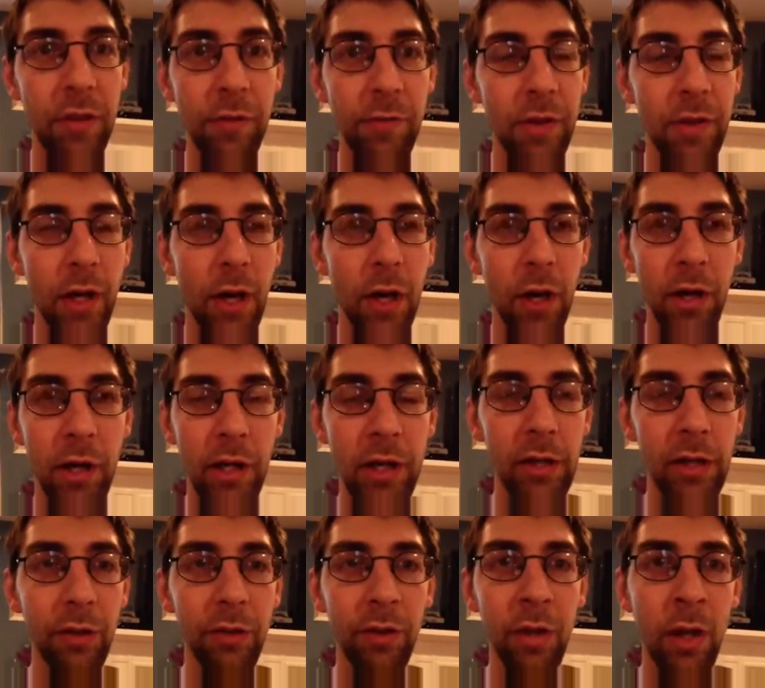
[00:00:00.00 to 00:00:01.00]
PVR
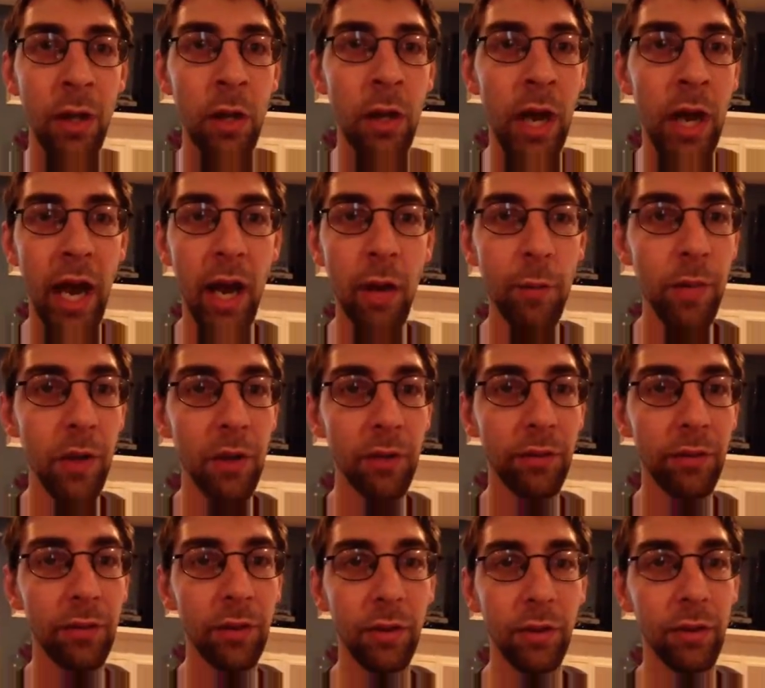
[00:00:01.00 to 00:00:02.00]
is. How
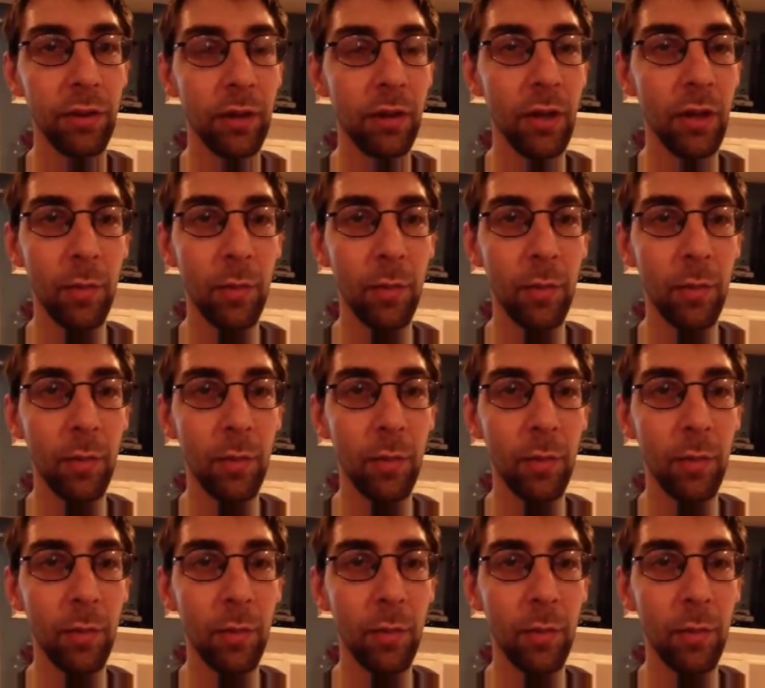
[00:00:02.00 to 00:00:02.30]
much is it?